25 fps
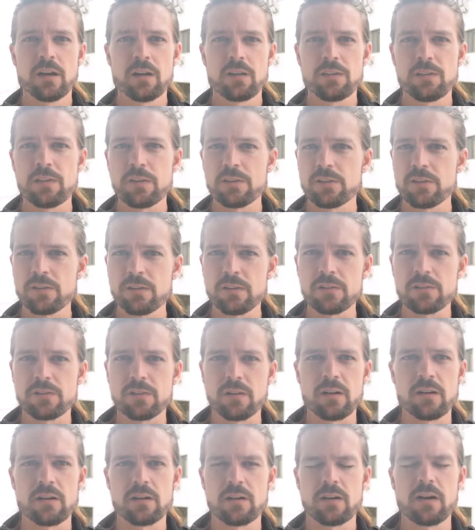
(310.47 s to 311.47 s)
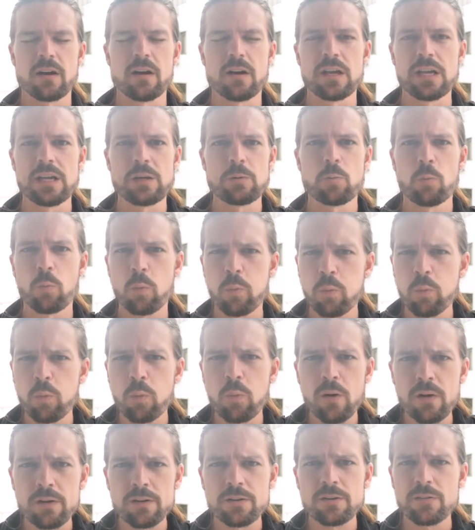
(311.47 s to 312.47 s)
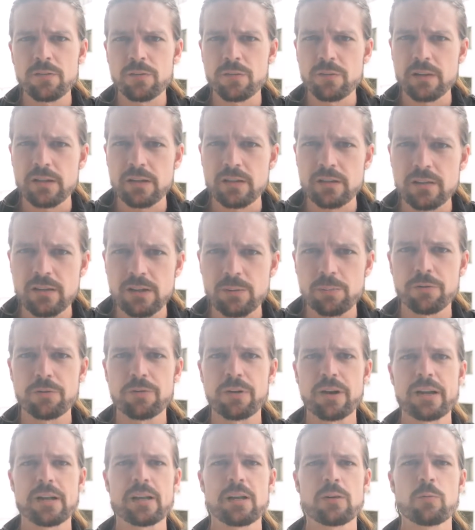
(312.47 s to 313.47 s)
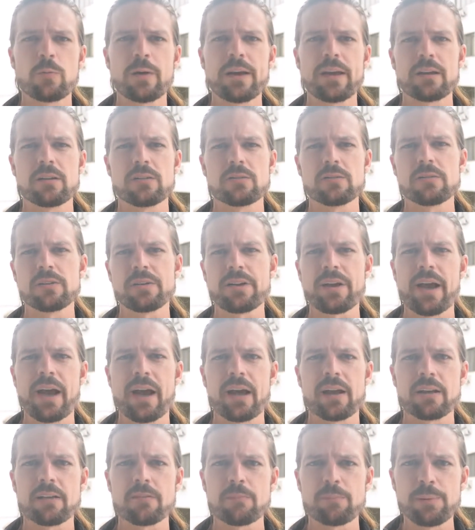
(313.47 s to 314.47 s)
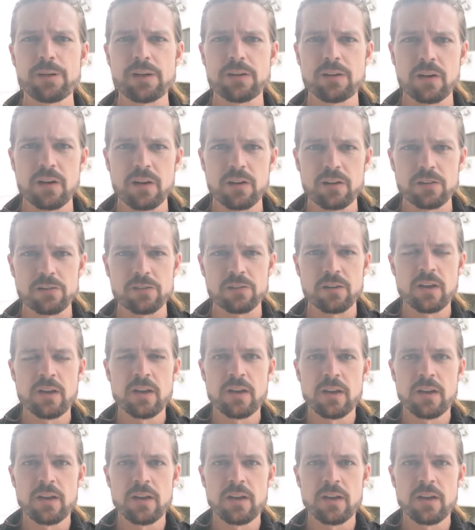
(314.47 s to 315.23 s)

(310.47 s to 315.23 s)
This is a wonderfully liberating way to look at it because